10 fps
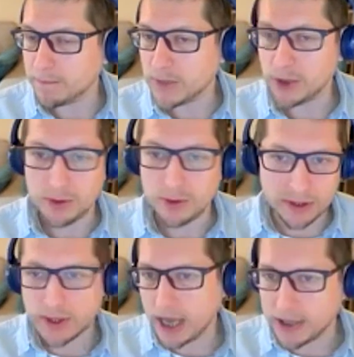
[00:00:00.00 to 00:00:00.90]
to
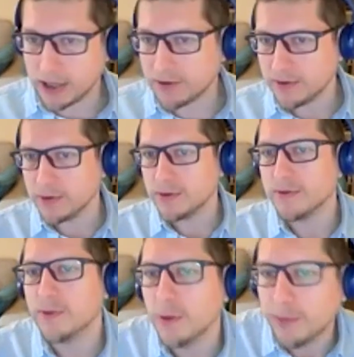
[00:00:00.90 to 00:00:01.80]
get in touch for
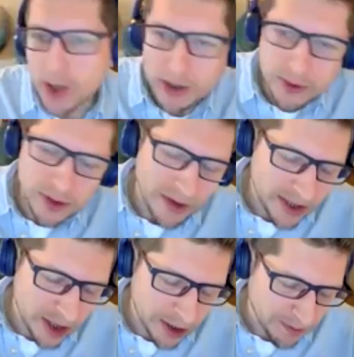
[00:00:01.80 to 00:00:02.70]
your products or
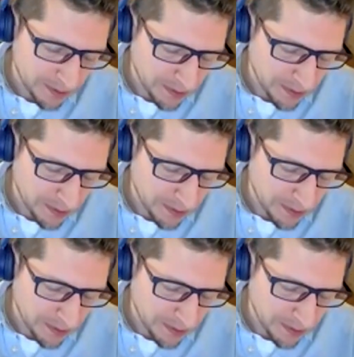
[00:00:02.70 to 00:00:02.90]
services.